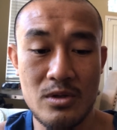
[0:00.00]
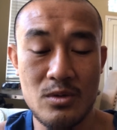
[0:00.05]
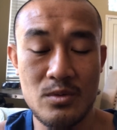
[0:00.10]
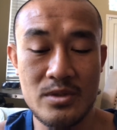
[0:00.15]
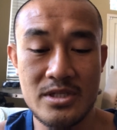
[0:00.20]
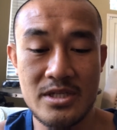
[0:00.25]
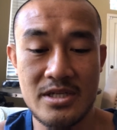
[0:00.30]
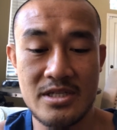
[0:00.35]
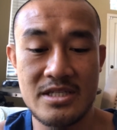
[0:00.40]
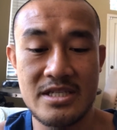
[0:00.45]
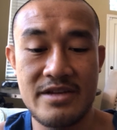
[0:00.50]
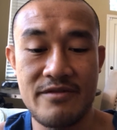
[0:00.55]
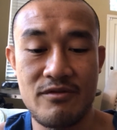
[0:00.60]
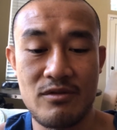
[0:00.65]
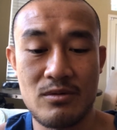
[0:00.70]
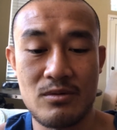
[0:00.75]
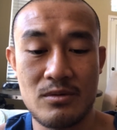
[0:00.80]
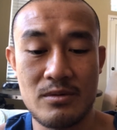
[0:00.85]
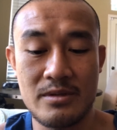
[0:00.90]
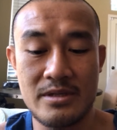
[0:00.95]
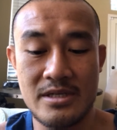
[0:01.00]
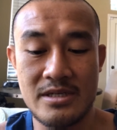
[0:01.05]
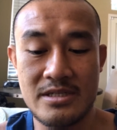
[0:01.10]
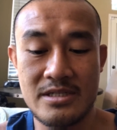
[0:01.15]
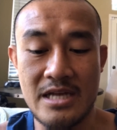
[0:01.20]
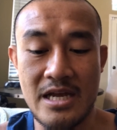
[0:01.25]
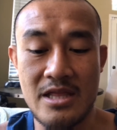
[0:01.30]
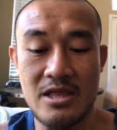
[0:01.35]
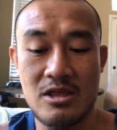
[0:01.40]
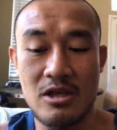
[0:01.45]
It wasn't as difficult
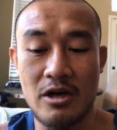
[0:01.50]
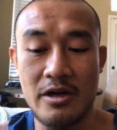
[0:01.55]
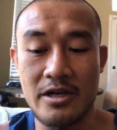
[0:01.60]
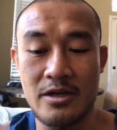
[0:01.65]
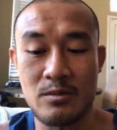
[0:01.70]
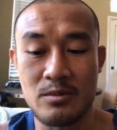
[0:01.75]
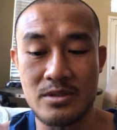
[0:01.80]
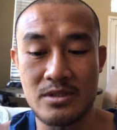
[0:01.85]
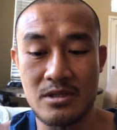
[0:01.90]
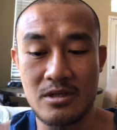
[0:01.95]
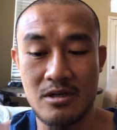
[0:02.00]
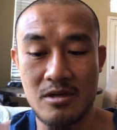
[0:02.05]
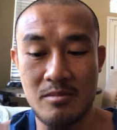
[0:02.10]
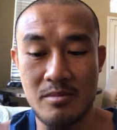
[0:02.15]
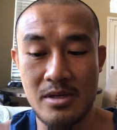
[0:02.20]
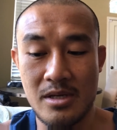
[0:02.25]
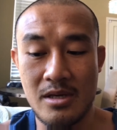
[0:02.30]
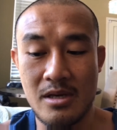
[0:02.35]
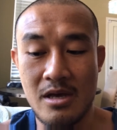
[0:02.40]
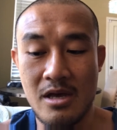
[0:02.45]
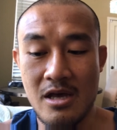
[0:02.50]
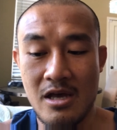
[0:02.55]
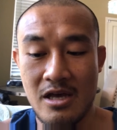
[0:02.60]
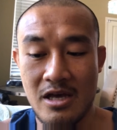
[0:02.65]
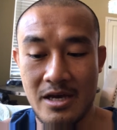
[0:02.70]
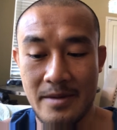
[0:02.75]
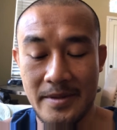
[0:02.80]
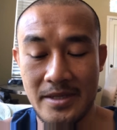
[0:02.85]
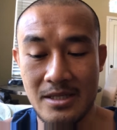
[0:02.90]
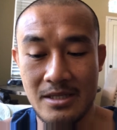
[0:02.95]
as I thought it was going to be.
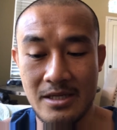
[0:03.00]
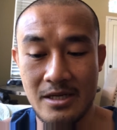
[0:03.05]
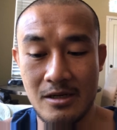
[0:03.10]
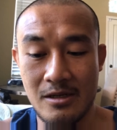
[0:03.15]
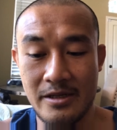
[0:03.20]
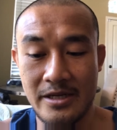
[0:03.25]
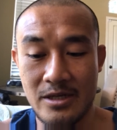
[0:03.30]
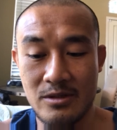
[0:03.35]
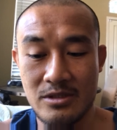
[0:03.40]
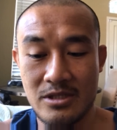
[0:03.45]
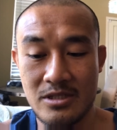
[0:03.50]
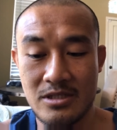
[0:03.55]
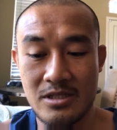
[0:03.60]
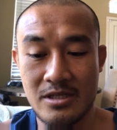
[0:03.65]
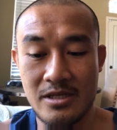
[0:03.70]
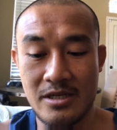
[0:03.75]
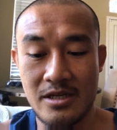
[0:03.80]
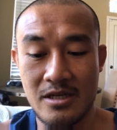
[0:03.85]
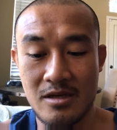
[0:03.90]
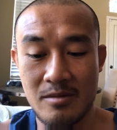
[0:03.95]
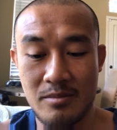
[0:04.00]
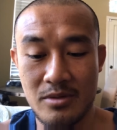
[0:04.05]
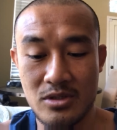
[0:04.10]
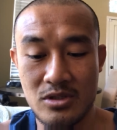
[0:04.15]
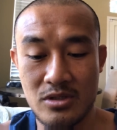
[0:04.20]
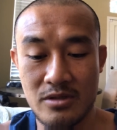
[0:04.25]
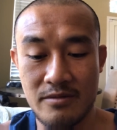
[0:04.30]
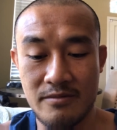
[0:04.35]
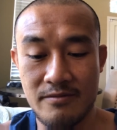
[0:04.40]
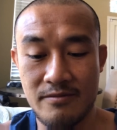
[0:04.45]
I mean, literally, I was just eating a
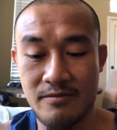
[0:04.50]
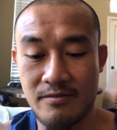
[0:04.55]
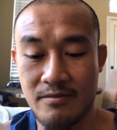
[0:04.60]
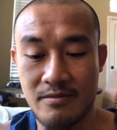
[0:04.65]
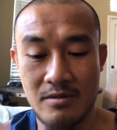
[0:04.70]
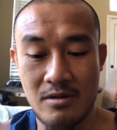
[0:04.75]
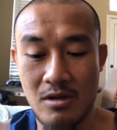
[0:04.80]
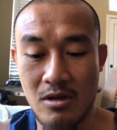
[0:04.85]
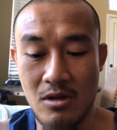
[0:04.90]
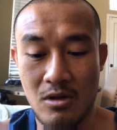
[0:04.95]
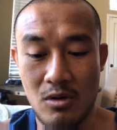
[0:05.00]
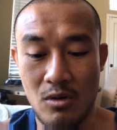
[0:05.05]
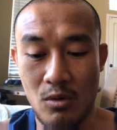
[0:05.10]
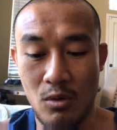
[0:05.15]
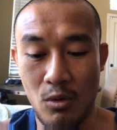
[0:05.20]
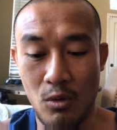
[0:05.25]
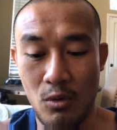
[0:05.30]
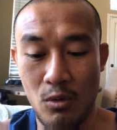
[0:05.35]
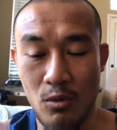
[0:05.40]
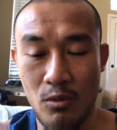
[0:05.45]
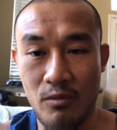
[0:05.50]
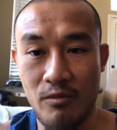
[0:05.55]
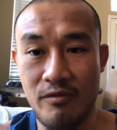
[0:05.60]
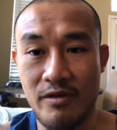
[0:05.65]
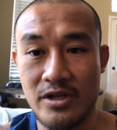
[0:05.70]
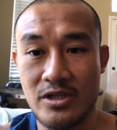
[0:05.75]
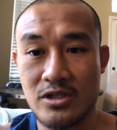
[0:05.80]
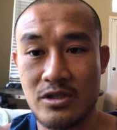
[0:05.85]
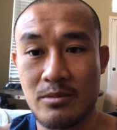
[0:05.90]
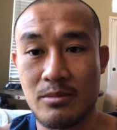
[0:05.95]
bunch of whole
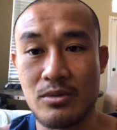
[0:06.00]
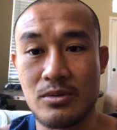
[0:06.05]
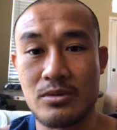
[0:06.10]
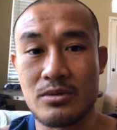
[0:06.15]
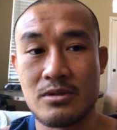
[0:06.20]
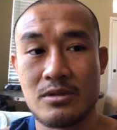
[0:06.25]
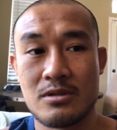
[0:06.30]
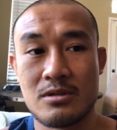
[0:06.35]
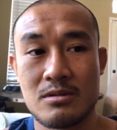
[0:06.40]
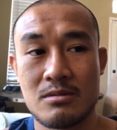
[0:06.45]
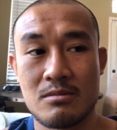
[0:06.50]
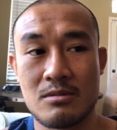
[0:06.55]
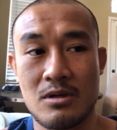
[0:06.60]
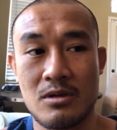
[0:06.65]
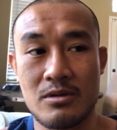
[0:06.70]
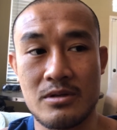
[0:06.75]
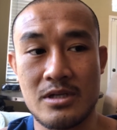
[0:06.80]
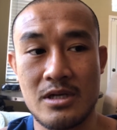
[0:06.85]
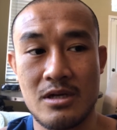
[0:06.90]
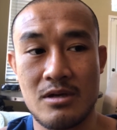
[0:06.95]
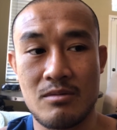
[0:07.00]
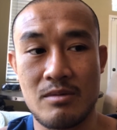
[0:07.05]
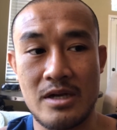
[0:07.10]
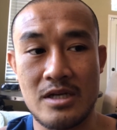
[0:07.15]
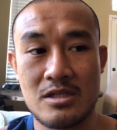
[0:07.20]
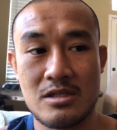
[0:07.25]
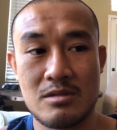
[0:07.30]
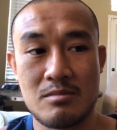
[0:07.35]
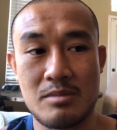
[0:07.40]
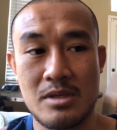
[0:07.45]
vegetables all day
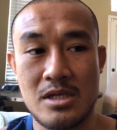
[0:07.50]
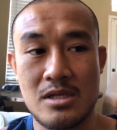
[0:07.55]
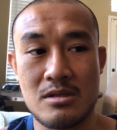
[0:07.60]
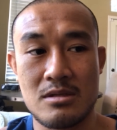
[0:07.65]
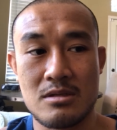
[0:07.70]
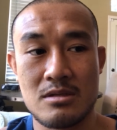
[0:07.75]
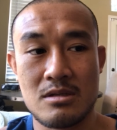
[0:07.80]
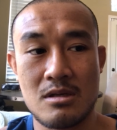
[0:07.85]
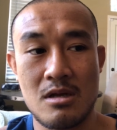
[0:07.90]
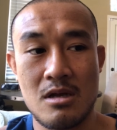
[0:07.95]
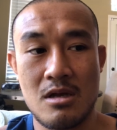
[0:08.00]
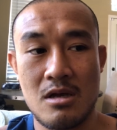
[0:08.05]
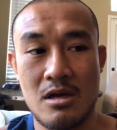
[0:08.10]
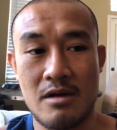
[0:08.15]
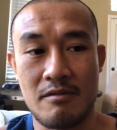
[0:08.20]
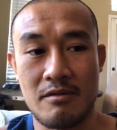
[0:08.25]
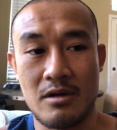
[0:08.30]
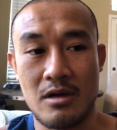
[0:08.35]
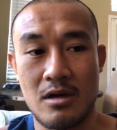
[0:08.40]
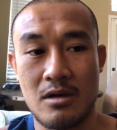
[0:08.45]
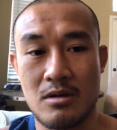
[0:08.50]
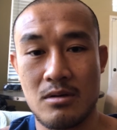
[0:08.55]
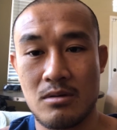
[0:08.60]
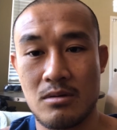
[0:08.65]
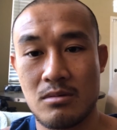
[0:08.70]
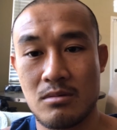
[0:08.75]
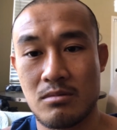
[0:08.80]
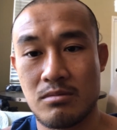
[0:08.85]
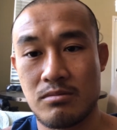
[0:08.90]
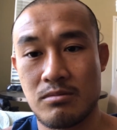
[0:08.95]
rice, beans,
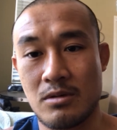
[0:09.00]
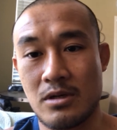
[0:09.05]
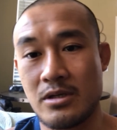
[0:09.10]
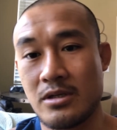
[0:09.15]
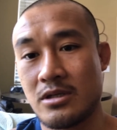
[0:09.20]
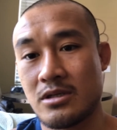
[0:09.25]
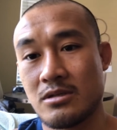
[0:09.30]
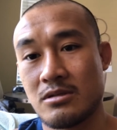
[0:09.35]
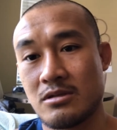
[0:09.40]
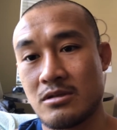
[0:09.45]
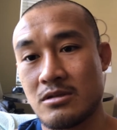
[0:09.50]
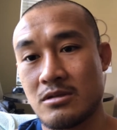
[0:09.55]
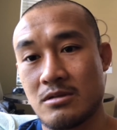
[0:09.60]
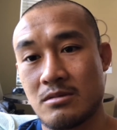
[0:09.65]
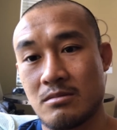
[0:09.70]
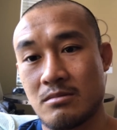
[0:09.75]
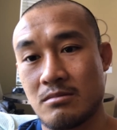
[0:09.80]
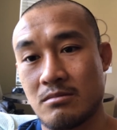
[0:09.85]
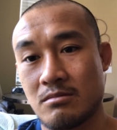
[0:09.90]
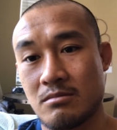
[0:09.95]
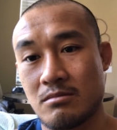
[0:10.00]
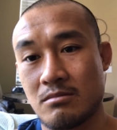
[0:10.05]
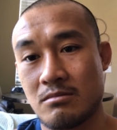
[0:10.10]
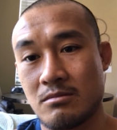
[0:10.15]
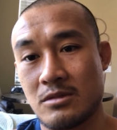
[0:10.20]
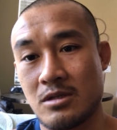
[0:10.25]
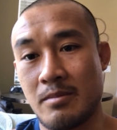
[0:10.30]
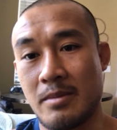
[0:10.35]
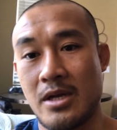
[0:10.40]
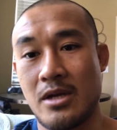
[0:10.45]
avocado, onions,
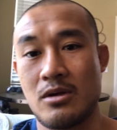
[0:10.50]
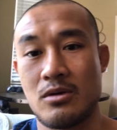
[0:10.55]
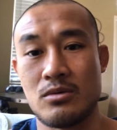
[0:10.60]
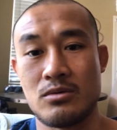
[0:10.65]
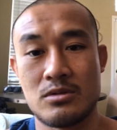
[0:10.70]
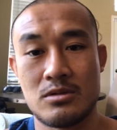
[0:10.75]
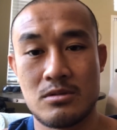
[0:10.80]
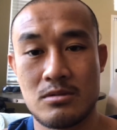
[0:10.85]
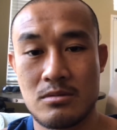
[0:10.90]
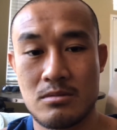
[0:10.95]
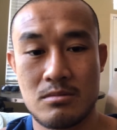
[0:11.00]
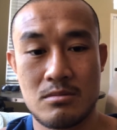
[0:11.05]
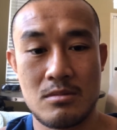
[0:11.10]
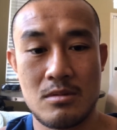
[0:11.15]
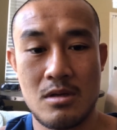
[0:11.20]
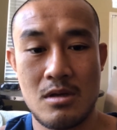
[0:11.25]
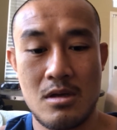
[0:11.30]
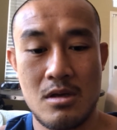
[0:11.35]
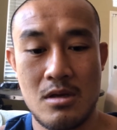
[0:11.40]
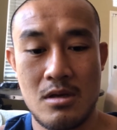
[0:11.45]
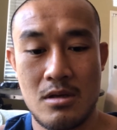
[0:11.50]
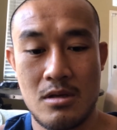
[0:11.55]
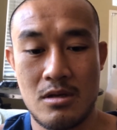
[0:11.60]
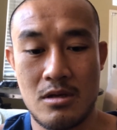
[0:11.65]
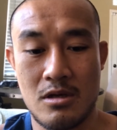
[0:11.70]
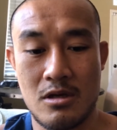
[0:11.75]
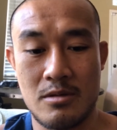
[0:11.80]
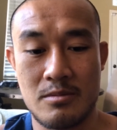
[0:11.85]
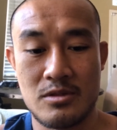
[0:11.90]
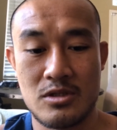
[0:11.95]
tomatoes.
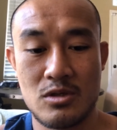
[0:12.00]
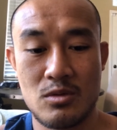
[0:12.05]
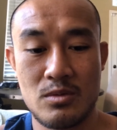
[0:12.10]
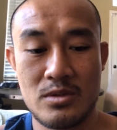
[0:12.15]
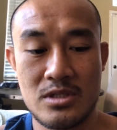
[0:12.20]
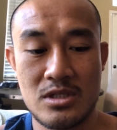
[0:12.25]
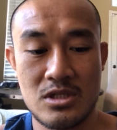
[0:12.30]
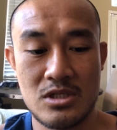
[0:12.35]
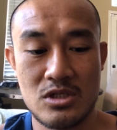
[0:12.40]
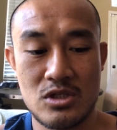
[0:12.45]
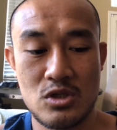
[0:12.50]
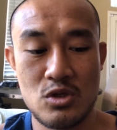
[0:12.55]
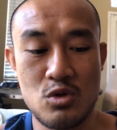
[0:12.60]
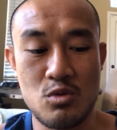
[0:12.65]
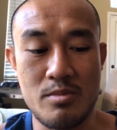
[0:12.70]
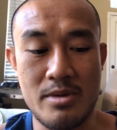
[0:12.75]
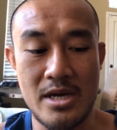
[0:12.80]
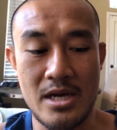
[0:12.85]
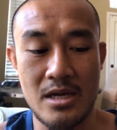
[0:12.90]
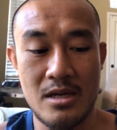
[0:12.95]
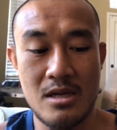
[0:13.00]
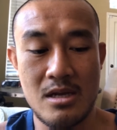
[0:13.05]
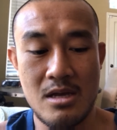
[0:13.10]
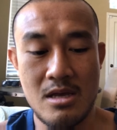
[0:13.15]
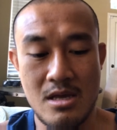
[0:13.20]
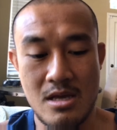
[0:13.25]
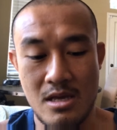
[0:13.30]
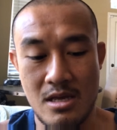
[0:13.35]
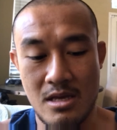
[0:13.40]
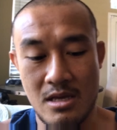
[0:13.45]
Um, so it wasn't too bad,
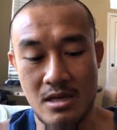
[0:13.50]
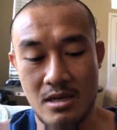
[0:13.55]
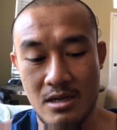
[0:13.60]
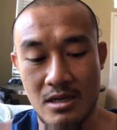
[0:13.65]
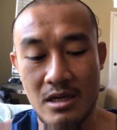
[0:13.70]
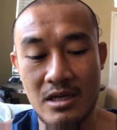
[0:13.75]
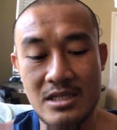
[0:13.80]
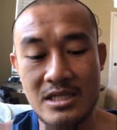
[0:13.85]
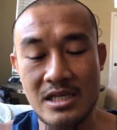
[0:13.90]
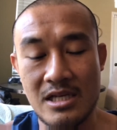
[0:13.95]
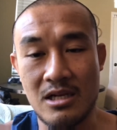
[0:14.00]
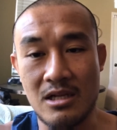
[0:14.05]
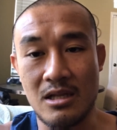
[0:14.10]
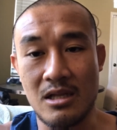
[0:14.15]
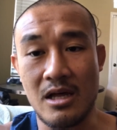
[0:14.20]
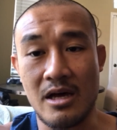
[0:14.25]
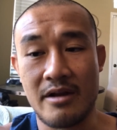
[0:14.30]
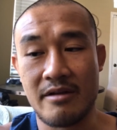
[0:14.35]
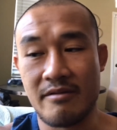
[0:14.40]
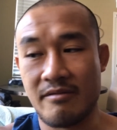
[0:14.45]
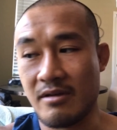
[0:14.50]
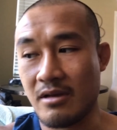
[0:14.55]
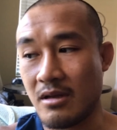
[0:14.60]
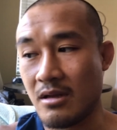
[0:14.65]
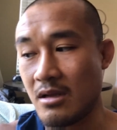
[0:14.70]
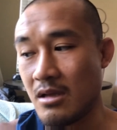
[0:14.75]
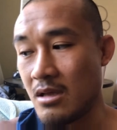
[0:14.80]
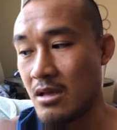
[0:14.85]
and I got to eat a lot of it.